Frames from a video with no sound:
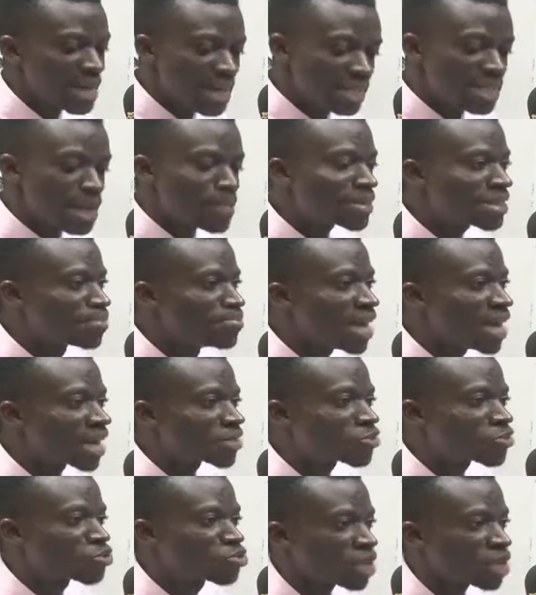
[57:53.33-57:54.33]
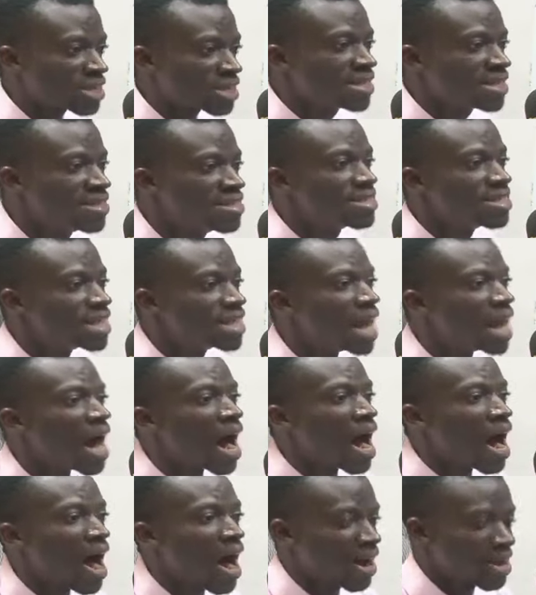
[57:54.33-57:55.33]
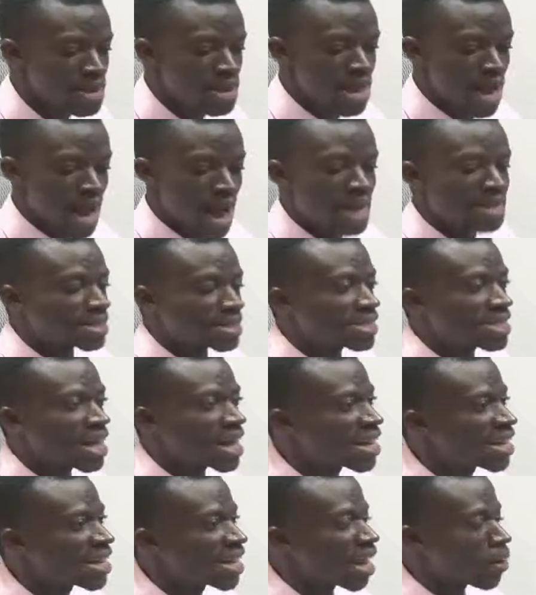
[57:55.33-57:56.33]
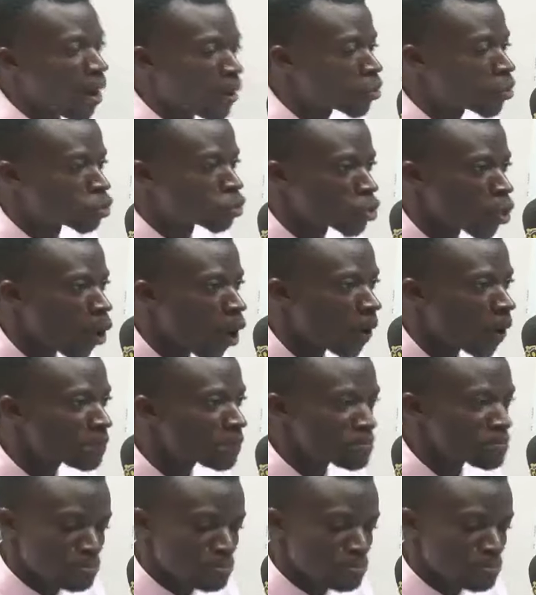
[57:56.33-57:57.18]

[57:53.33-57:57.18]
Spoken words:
You bet me addressing in Yina and Sana Yakwa Kudruho.